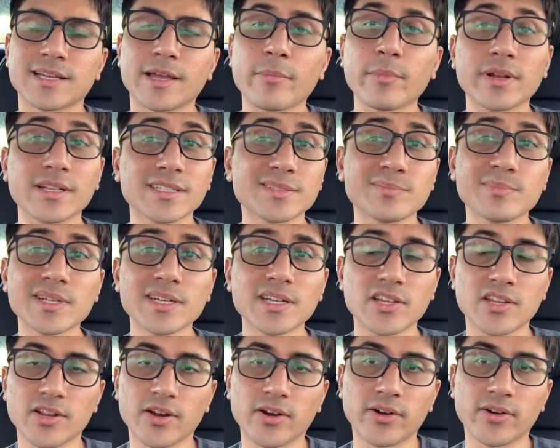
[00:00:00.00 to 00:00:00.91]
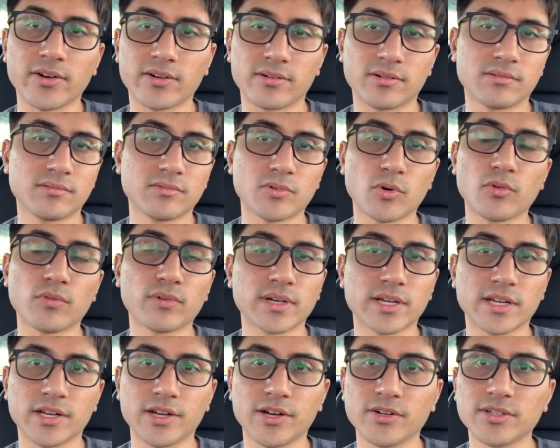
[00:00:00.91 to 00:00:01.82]
I mean, it's been over a
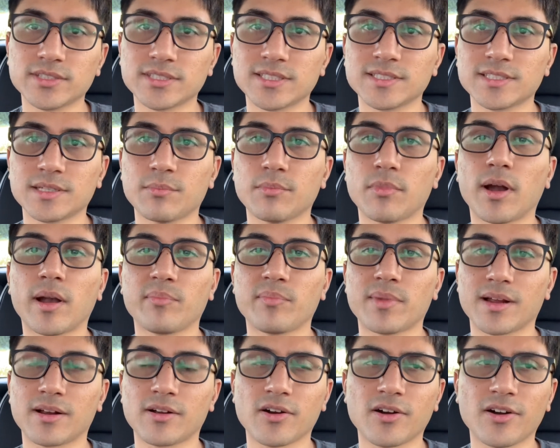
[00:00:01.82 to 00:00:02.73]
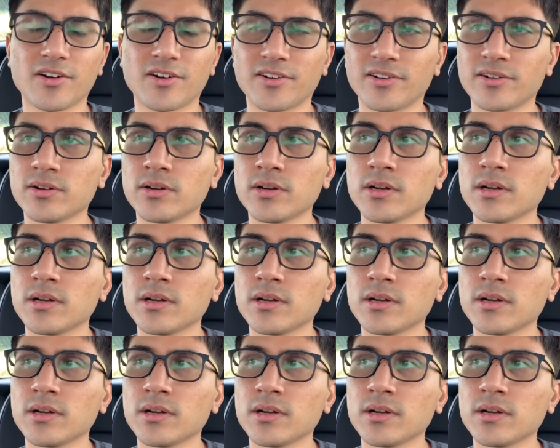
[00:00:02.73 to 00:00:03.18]
year since I bought my car,